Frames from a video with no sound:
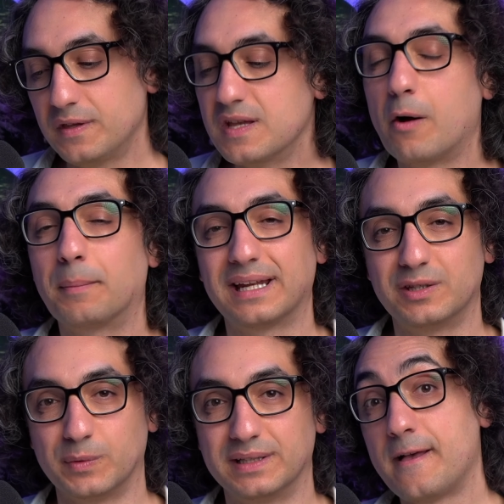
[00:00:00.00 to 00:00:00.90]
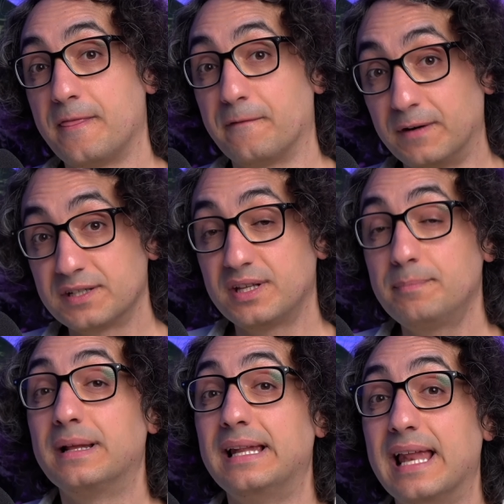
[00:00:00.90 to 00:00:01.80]
is how I'm gonna do it. The first
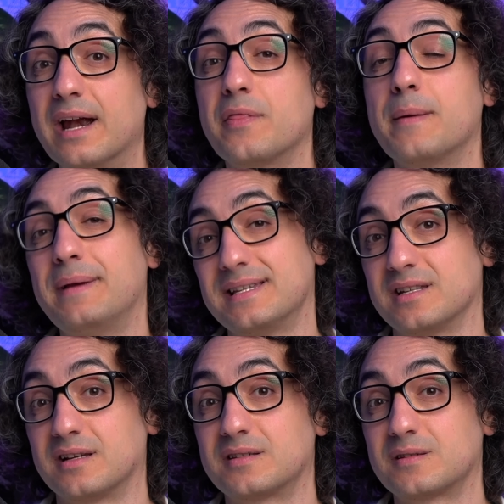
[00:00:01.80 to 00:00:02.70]
step, learn the basics.